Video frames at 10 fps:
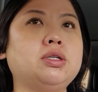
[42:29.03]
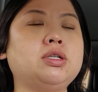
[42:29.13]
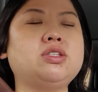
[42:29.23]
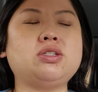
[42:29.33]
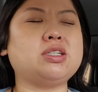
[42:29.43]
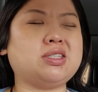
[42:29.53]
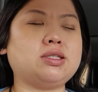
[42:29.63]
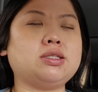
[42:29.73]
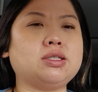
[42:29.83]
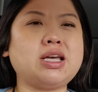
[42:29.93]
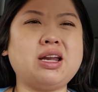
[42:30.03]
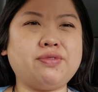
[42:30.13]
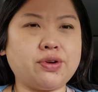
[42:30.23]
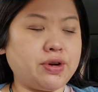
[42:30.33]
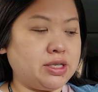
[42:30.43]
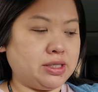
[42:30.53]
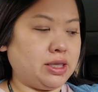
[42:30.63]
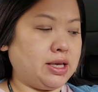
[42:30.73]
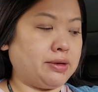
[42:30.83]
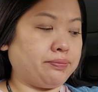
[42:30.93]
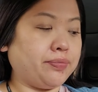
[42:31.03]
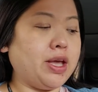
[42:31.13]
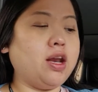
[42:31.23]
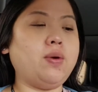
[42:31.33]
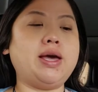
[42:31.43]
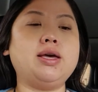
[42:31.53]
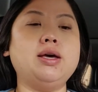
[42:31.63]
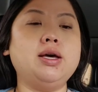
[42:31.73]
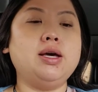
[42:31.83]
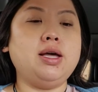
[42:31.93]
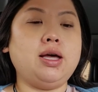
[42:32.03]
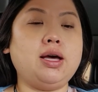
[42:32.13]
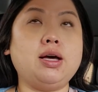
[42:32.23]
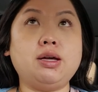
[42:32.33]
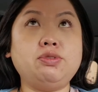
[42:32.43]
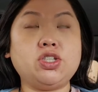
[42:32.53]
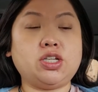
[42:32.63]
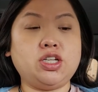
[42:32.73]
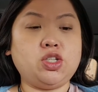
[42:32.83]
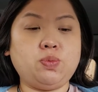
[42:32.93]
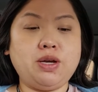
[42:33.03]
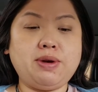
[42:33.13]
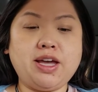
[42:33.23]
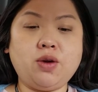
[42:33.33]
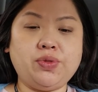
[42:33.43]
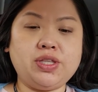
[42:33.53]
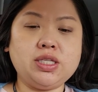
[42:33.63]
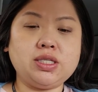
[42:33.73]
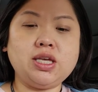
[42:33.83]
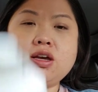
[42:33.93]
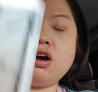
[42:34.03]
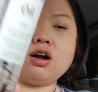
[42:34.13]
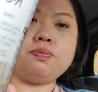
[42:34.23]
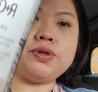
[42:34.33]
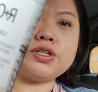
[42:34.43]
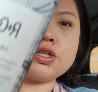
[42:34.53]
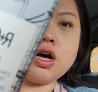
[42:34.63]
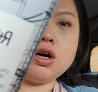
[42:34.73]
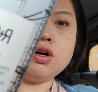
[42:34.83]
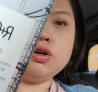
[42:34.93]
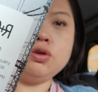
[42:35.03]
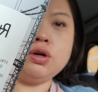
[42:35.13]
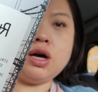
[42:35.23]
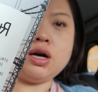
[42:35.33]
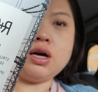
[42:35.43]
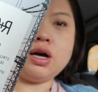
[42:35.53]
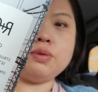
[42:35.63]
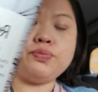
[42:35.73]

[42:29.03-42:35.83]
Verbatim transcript: it's just kind of a crazy thing. Anyway, uh, I'm just going to spray my hair with this thing. R plus Co. Uh, a